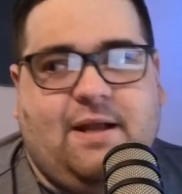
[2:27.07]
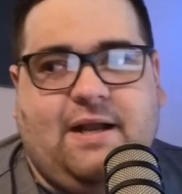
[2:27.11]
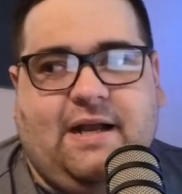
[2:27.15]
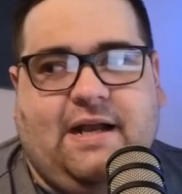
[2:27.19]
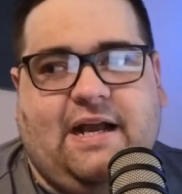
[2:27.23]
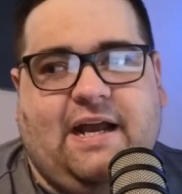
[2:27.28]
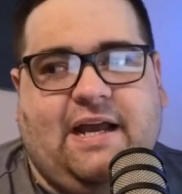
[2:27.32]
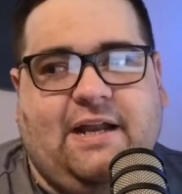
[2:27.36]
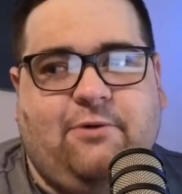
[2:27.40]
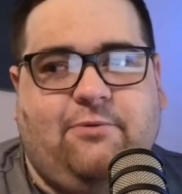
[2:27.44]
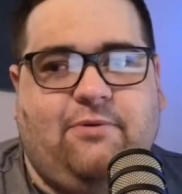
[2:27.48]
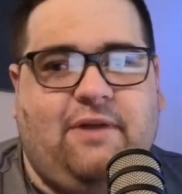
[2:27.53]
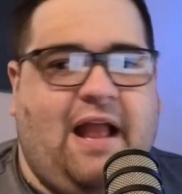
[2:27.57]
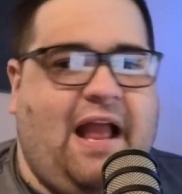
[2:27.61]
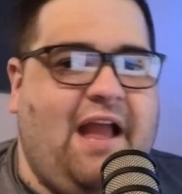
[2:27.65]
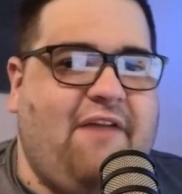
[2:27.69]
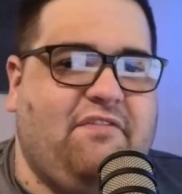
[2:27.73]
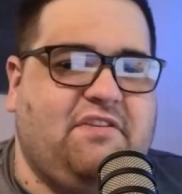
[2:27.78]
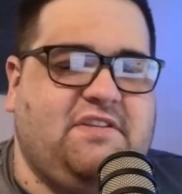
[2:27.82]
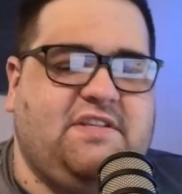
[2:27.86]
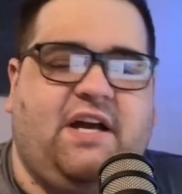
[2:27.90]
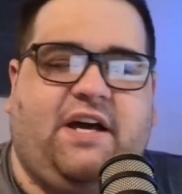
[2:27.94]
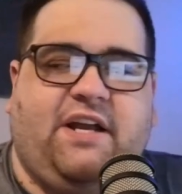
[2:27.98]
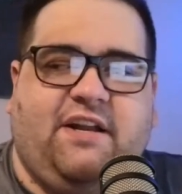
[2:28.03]
I don't have
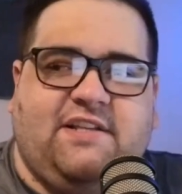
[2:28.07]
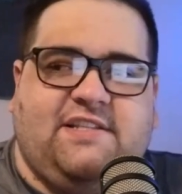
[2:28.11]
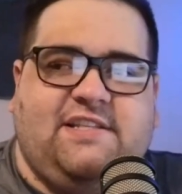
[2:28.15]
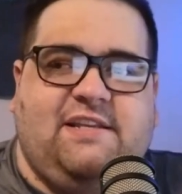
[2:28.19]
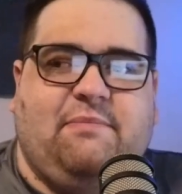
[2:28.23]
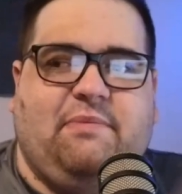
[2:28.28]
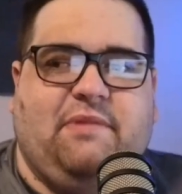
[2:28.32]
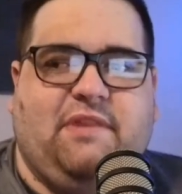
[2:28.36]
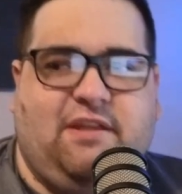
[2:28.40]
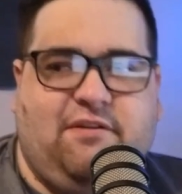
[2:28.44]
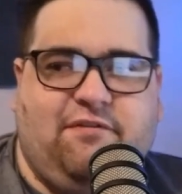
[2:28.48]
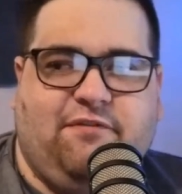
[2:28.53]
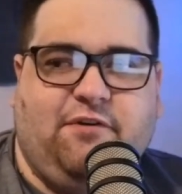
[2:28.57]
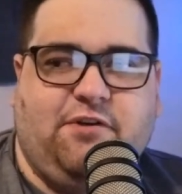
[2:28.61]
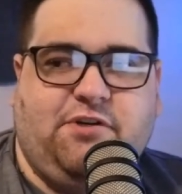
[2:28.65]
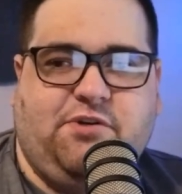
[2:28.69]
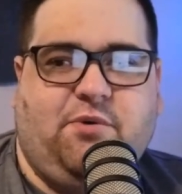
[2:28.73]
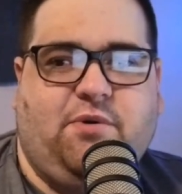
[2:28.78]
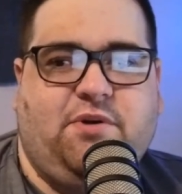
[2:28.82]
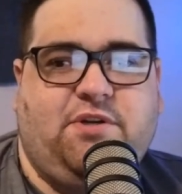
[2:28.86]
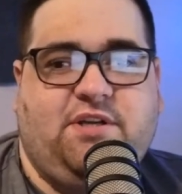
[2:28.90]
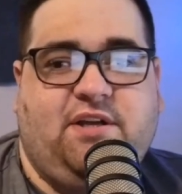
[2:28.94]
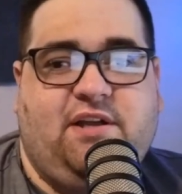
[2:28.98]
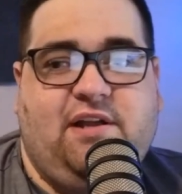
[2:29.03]
a ton of sympathy for
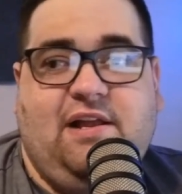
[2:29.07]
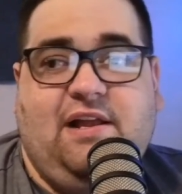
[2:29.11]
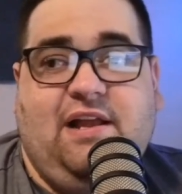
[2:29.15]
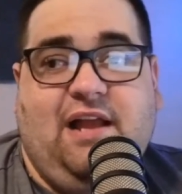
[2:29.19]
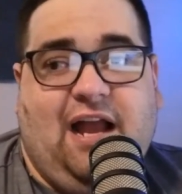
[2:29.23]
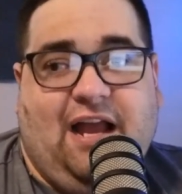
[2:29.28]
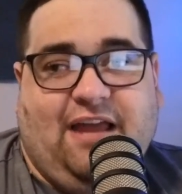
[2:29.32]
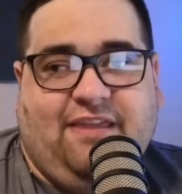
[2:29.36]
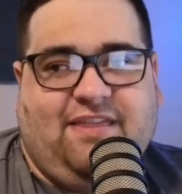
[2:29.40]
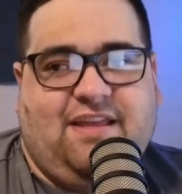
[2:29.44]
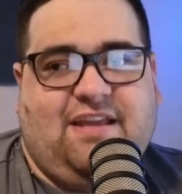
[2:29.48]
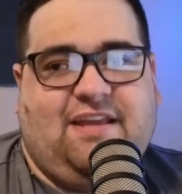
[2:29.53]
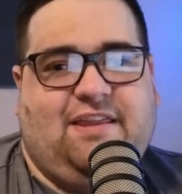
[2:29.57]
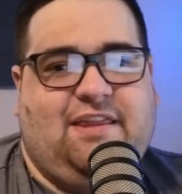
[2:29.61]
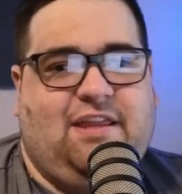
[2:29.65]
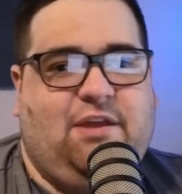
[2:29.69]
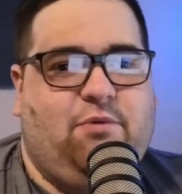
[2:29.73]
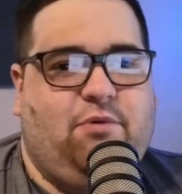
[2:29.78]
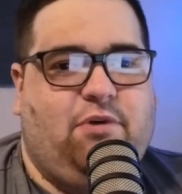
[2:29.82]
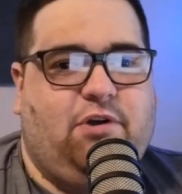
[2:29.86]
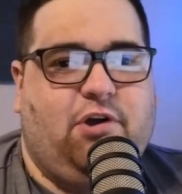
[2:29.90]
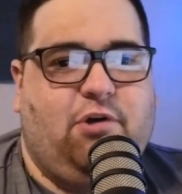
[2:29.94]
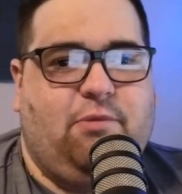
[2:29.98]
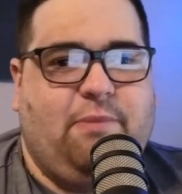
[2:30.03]
Georgia. I think they
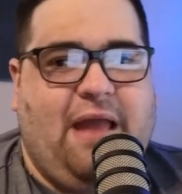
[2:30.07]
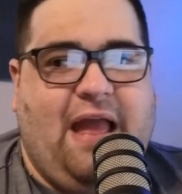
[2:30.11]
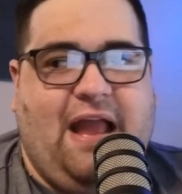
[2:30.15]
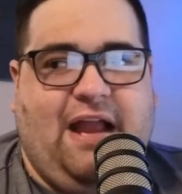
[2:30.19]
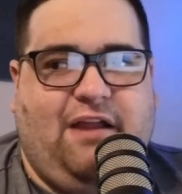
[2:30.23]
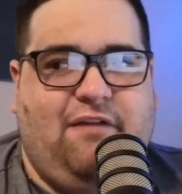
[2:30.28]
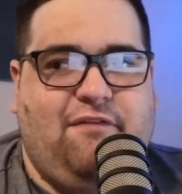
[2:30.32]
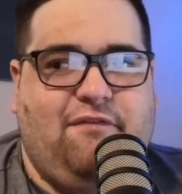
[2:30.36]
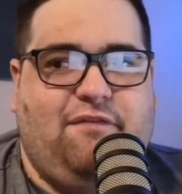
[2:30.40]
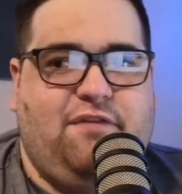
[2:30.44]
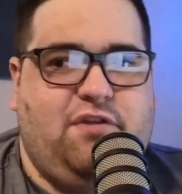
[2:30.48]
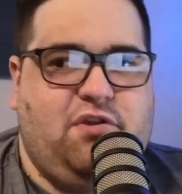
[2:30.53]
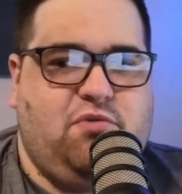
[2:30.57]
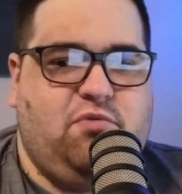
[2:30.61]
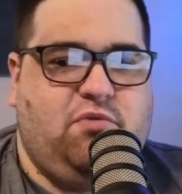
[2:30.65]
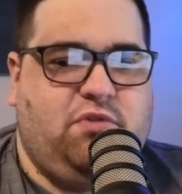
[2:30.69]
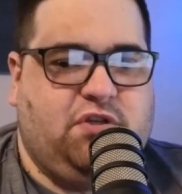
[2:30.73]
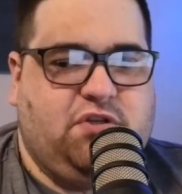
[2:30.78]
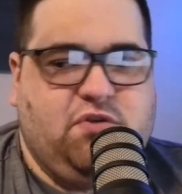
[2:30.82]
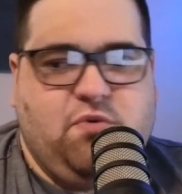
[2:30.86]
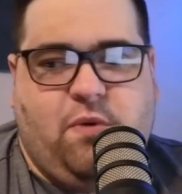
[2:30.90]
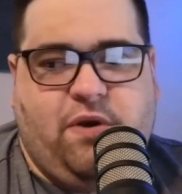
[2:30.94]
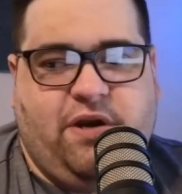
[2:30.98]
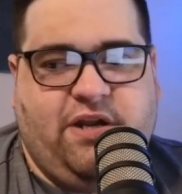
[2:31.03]
will go back and view the
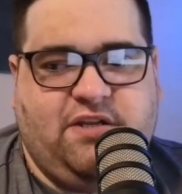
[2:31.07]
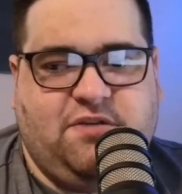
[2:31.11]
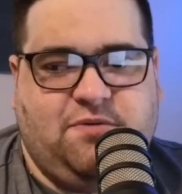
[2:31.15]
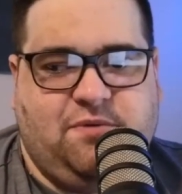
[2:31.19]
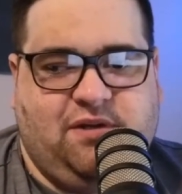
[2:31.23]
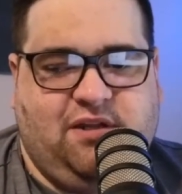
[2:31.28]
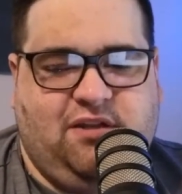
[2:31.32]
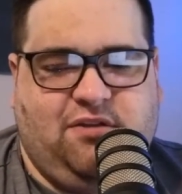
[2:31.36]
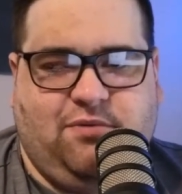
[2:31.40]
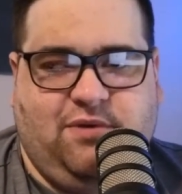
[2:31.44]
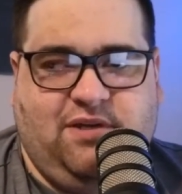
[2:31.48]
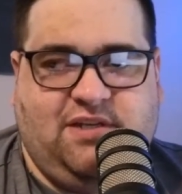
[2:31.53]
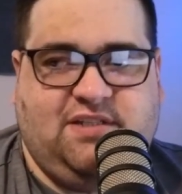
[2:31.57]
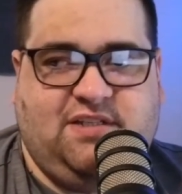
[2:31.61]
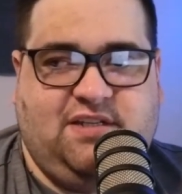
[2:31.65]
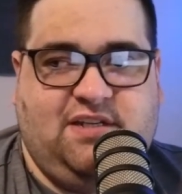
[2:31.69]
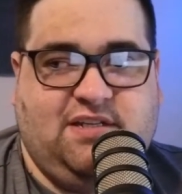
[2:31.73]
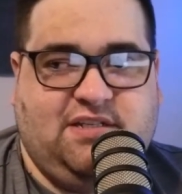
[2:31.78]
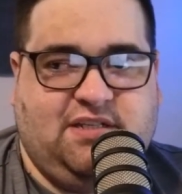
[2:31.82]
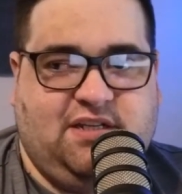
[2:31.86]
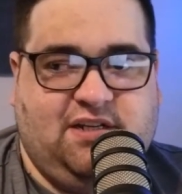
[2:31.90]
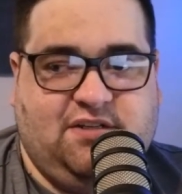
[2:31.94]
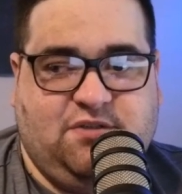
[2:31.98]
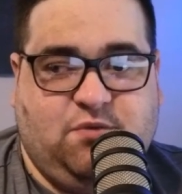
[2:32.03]
2023
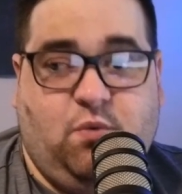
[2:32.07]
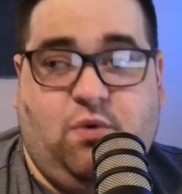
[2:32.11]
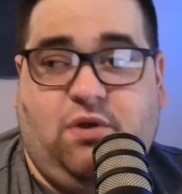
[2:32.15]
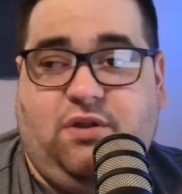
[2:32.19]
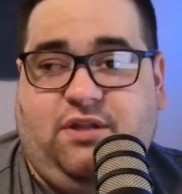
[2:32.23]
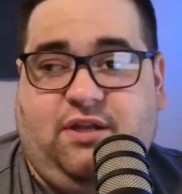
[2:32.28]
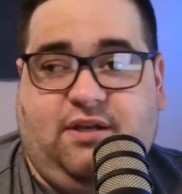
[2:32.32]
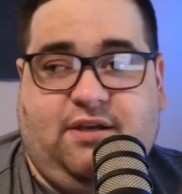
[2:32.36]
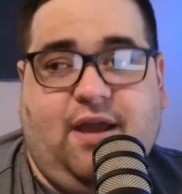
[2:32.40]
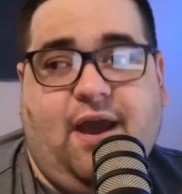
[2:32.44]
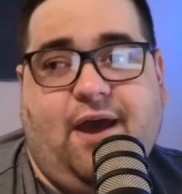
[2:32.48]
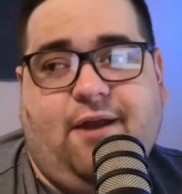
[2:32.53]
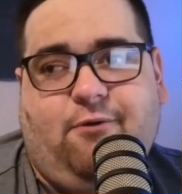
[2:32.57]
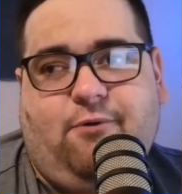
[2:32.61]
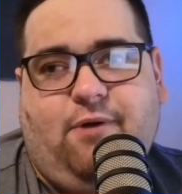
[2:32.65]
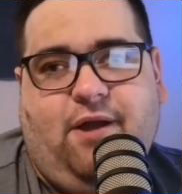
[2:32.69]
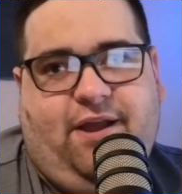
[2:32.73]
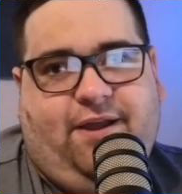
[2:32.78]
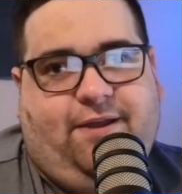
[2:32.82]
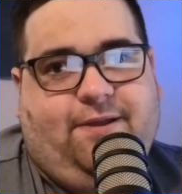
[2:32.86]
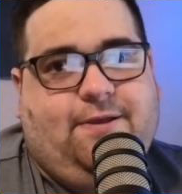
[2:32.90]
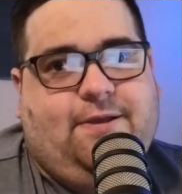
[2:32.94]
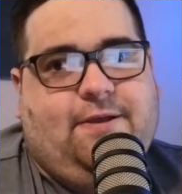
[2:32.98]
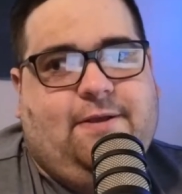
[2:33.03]
season as one that got
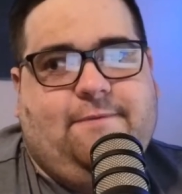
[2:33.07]
away.